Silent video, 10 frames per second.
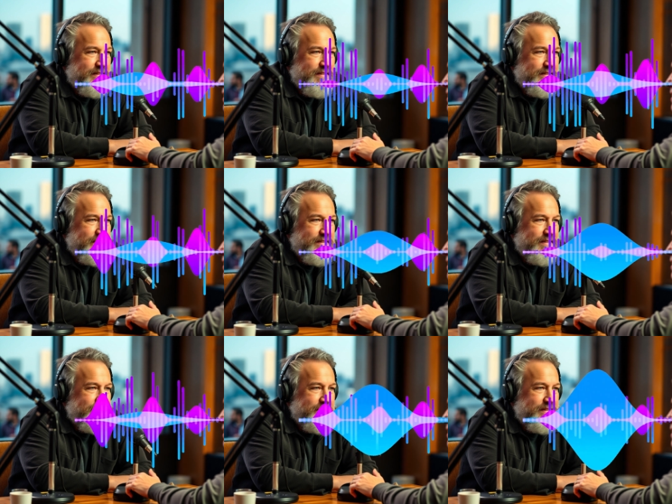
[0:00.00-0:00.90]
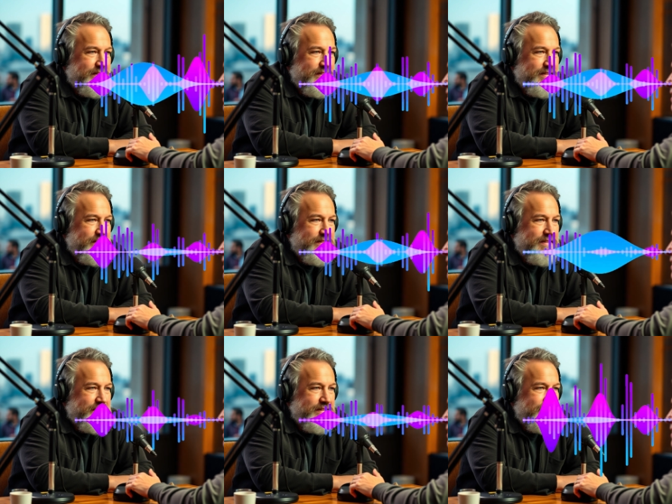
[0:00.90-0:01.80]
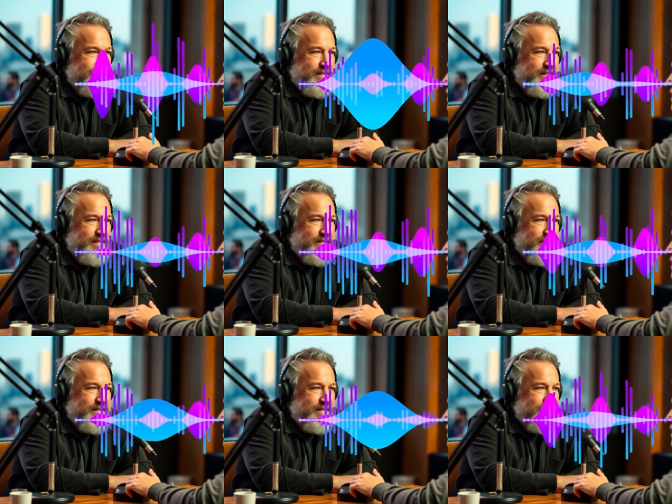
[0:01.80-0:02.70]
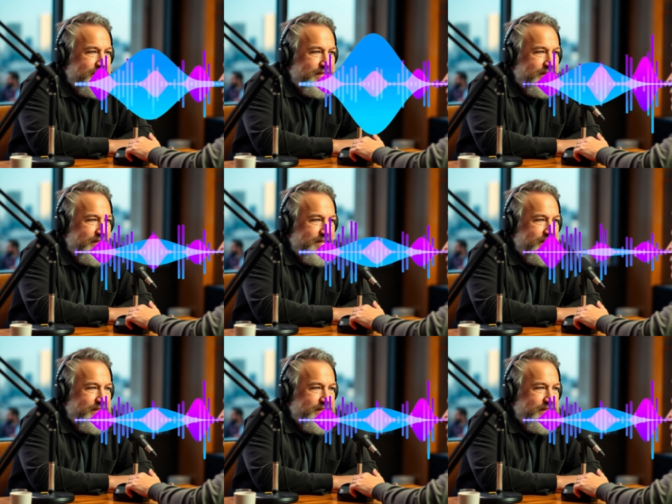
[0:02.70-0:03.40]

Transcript: Yeah, it's about constant self-assessment,